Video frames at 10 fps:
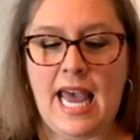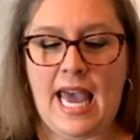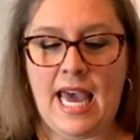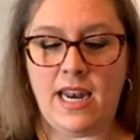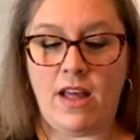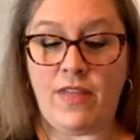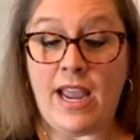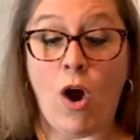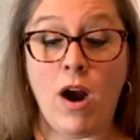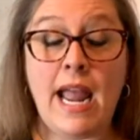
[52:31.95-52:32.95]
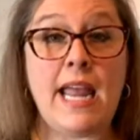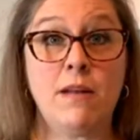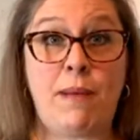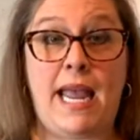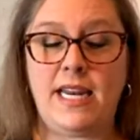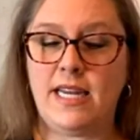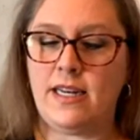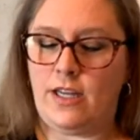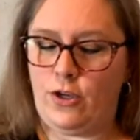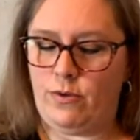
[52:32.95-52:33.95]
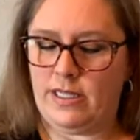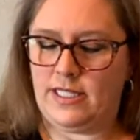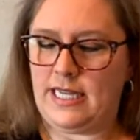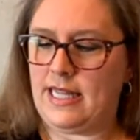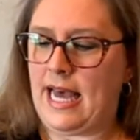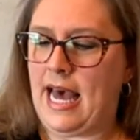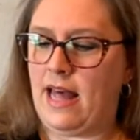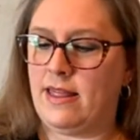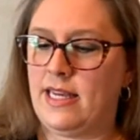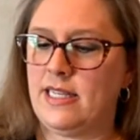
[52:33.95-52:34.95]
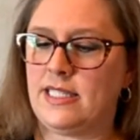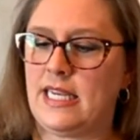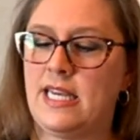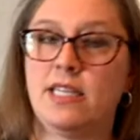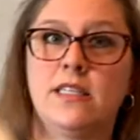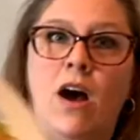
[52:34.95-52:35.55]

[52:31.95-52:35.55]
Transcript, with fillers: And they are hand painted. You can see that. This is